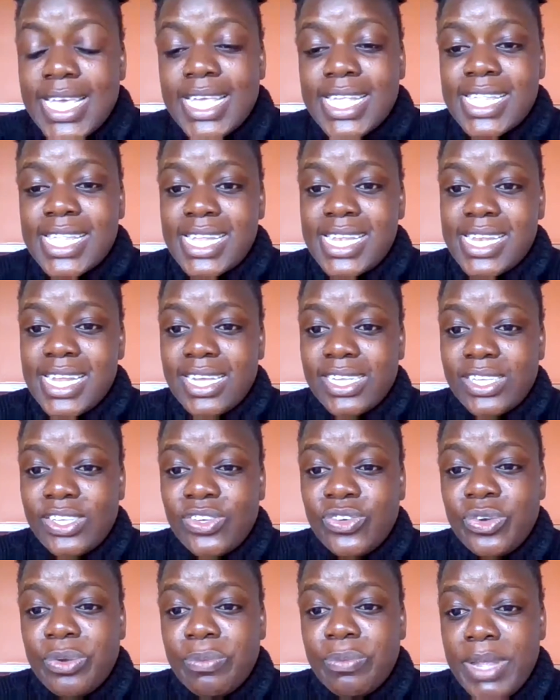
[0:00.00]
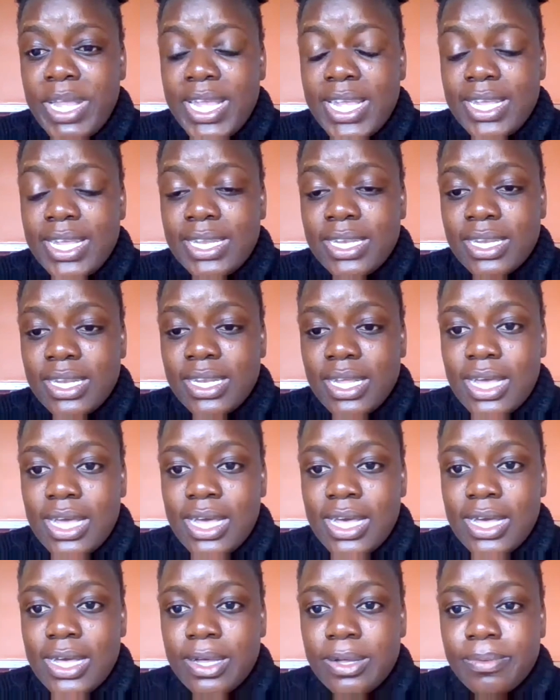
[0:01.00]
Yes, it does remain
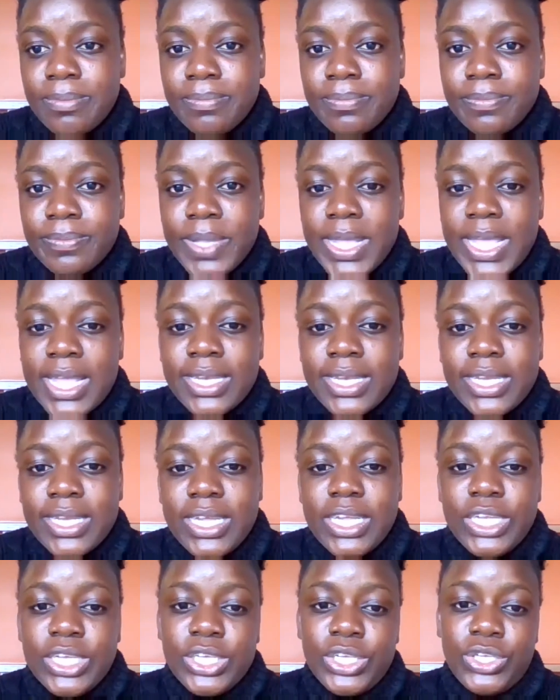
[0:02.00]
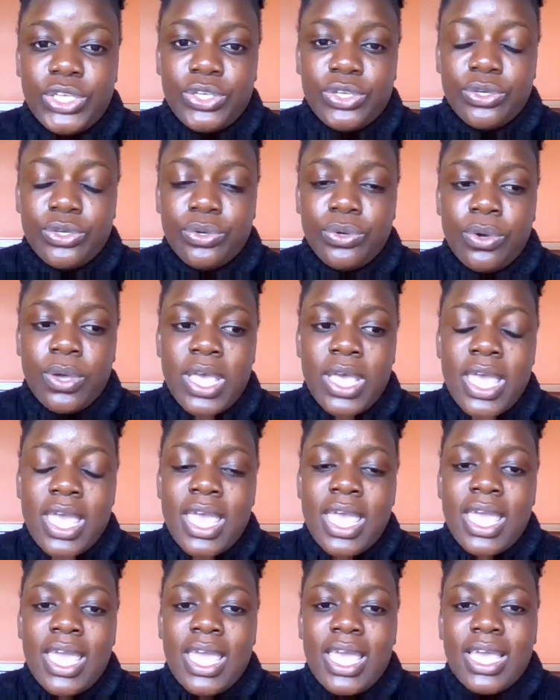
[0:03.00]
an issue.
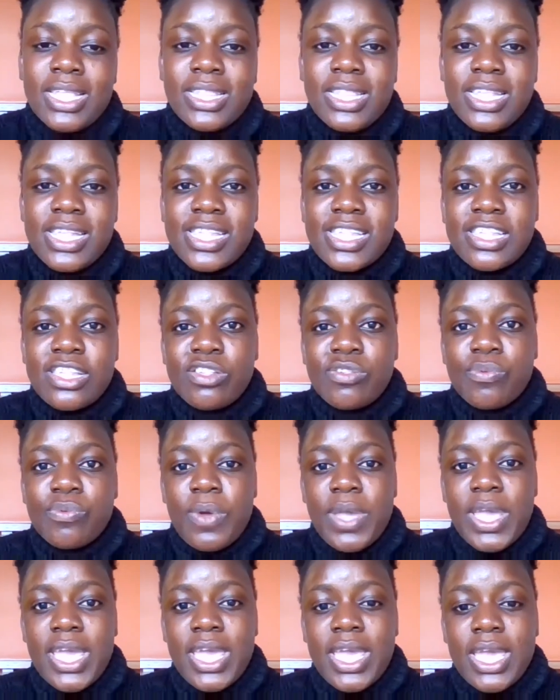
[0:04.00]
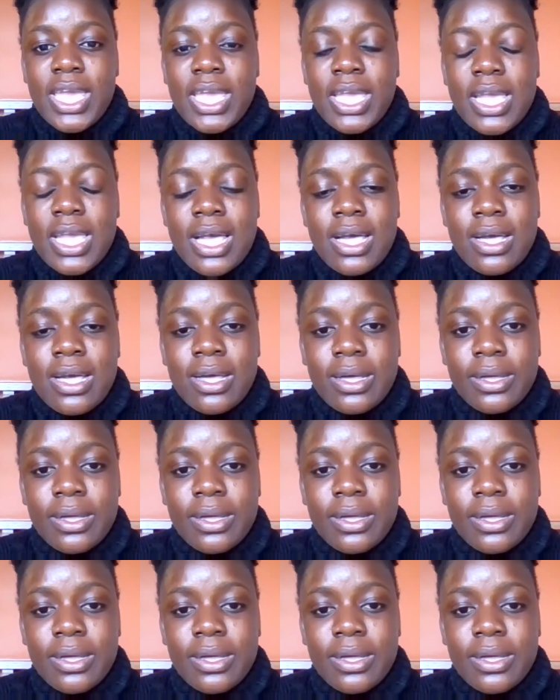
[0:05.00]
And this is where